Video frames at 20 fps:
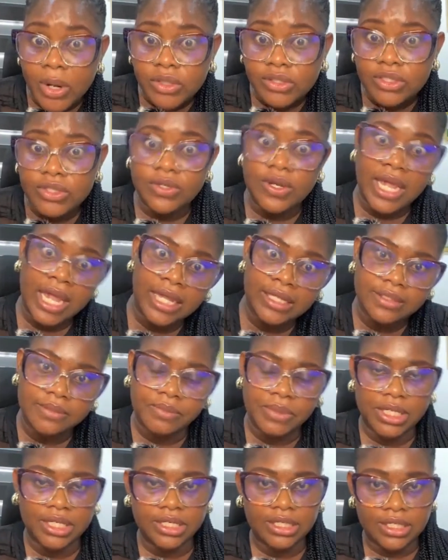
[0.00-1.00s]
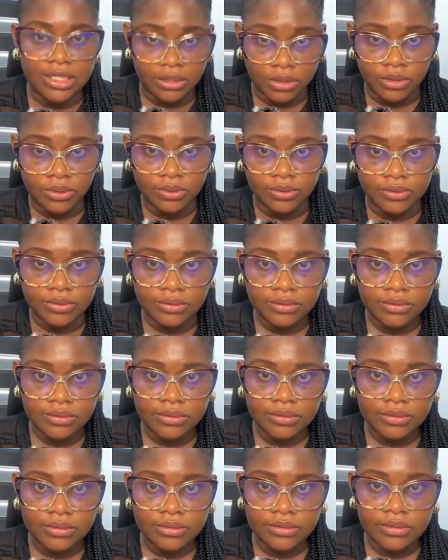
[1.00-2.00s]
but you hate being alone.
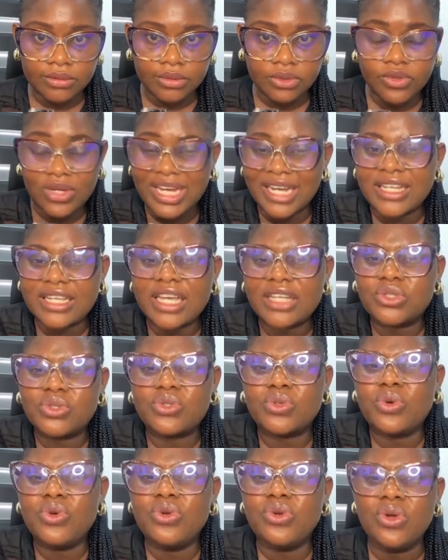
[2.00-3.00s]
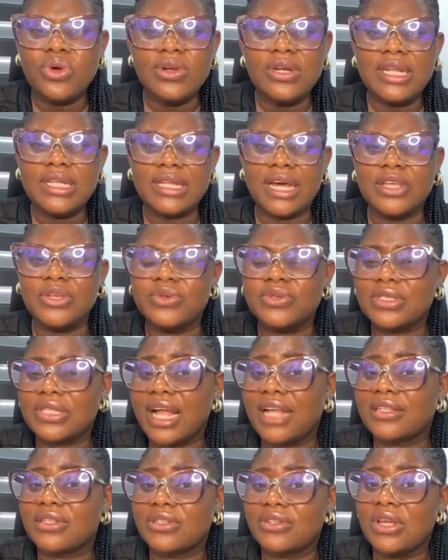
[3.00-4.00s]
You can get so lonely that you
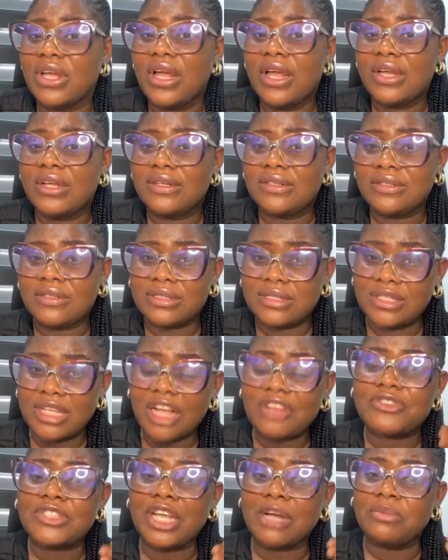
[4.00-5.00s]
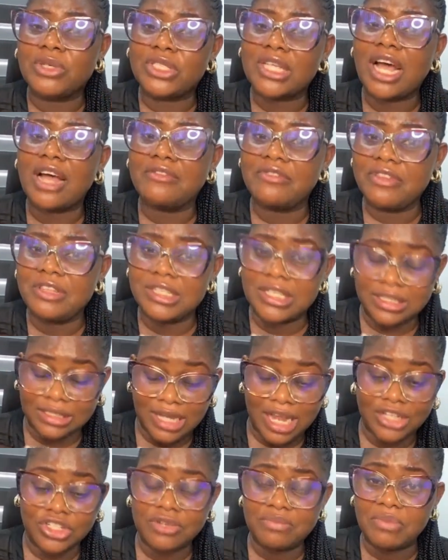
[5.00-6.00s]
start
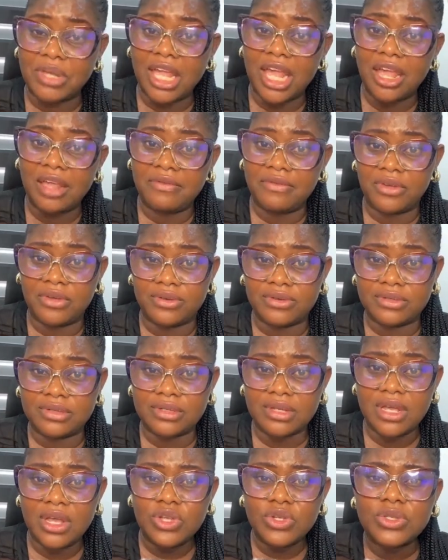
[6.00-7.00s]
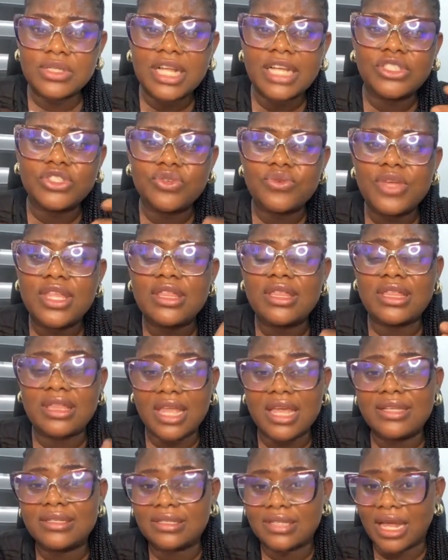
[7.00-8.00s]
self-sabotaging behaviors. You start doing
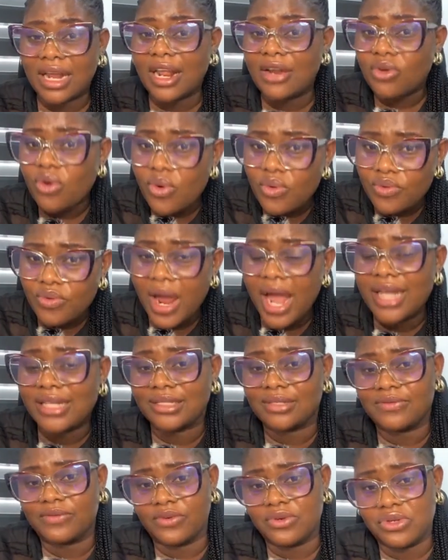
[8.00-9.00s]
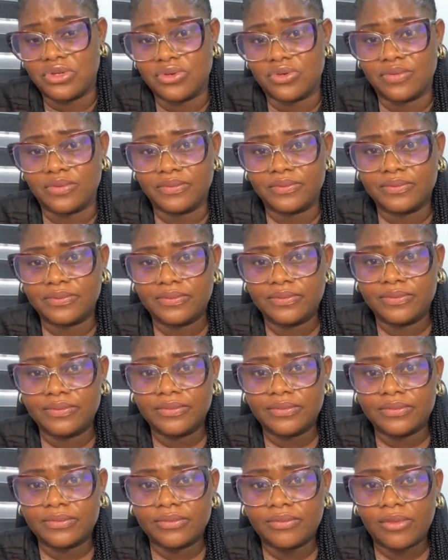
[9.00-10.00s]
things that are not right for you.
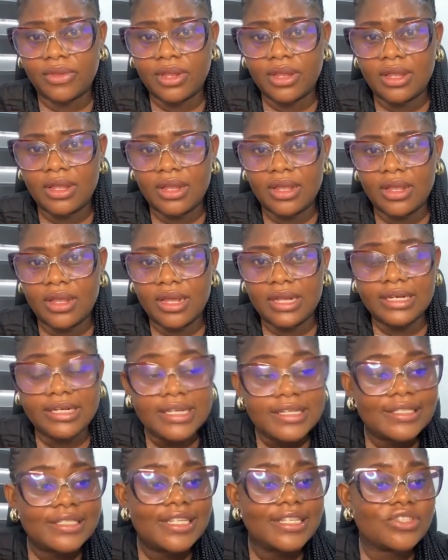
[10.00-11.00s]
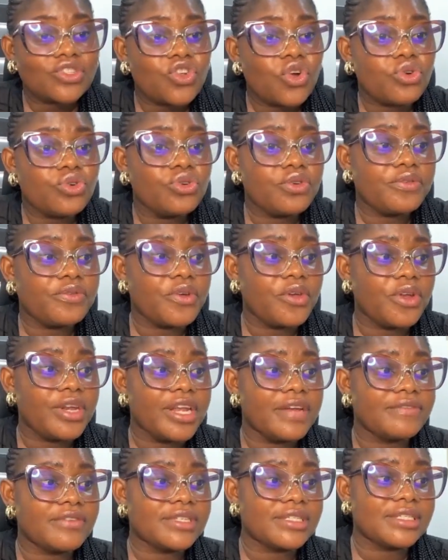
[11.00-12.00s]
This is not good for
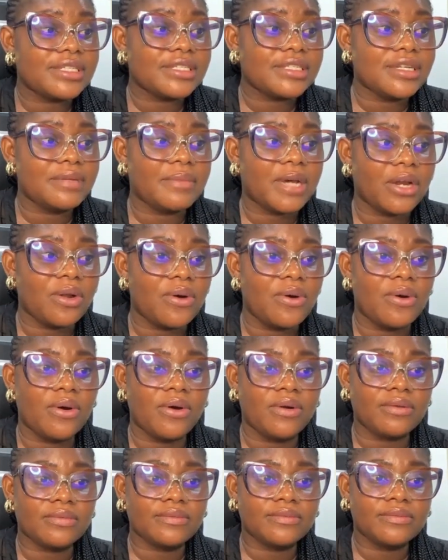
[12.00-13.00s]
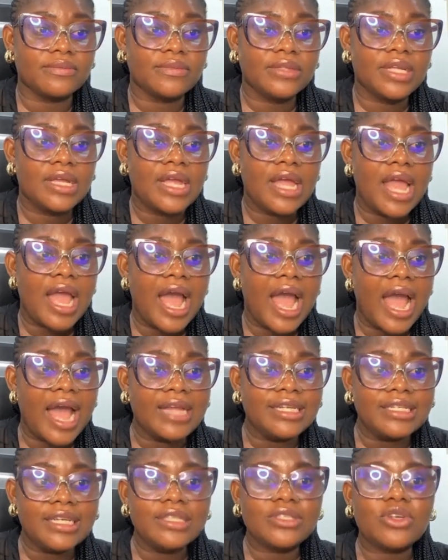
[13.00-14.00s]
your nervous system at all.
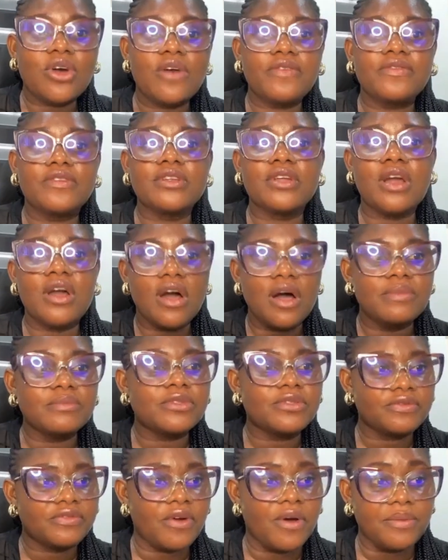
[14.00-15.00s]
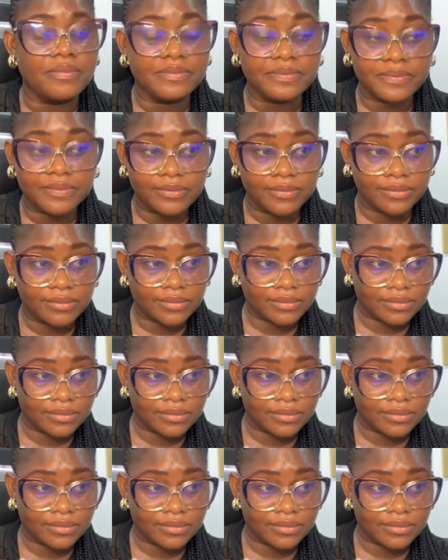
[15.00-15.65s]
And this often comes from